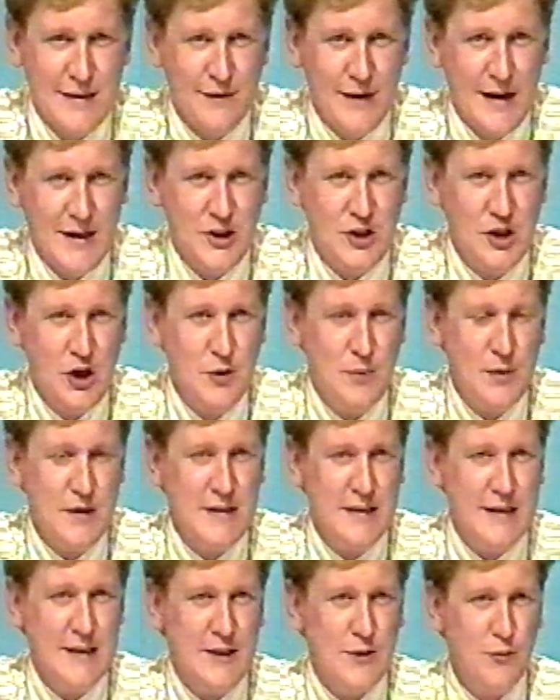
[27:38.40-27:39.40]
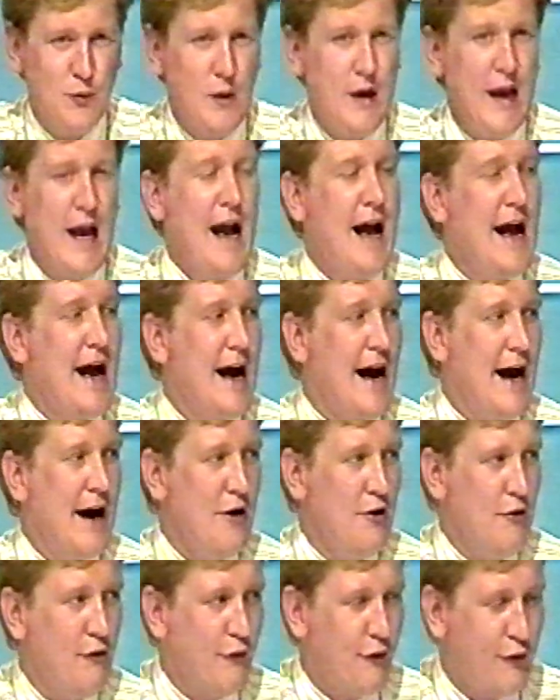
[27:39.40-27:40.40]
of that show business, we
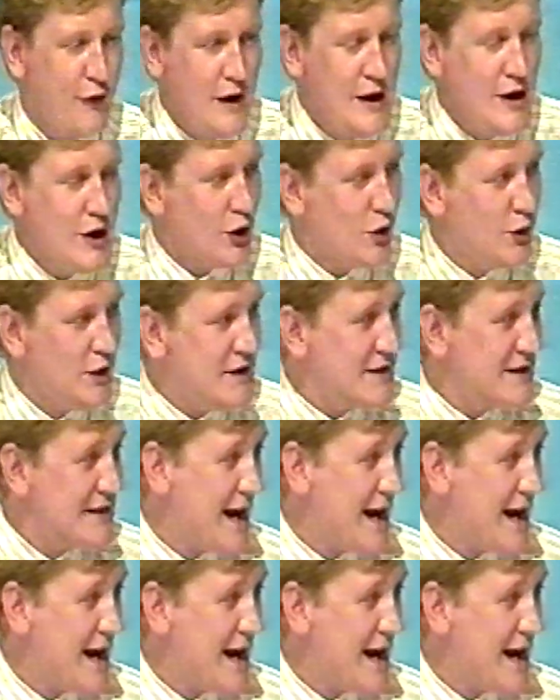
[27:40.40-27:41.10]
have... Chris